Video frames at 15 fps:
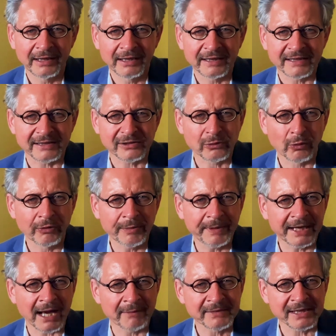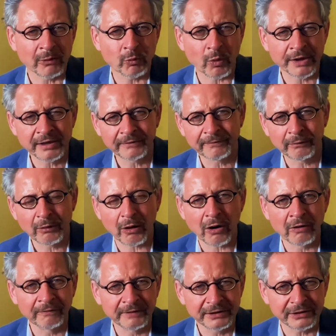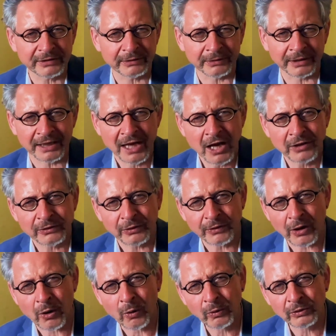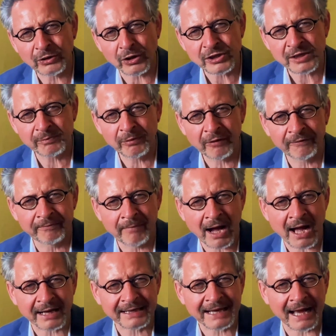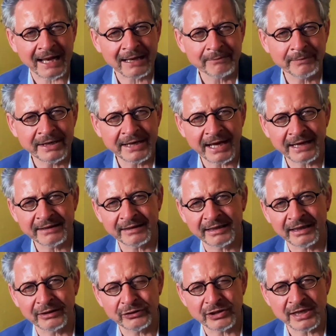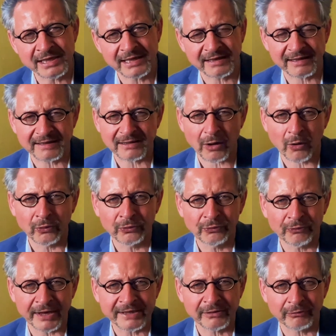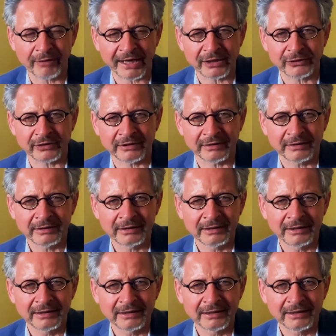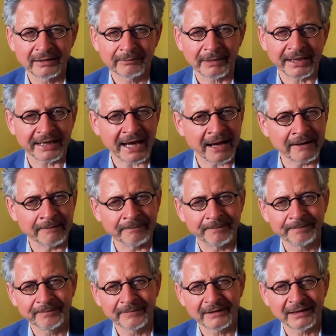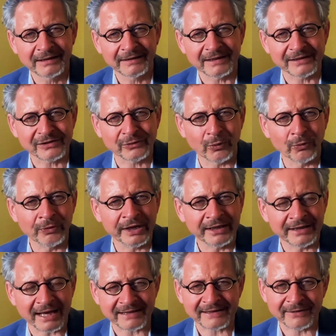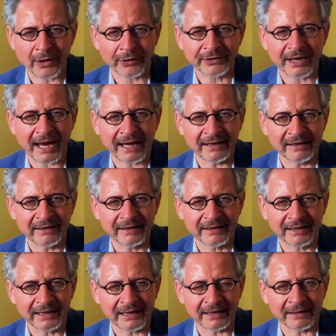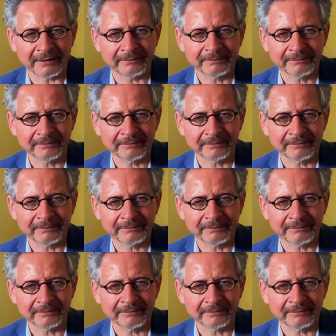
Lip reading: The story becomes a wonderful overture to the whole Gospel of Mark, culminating in Jesus' own resurrection. But again, the story does not end here.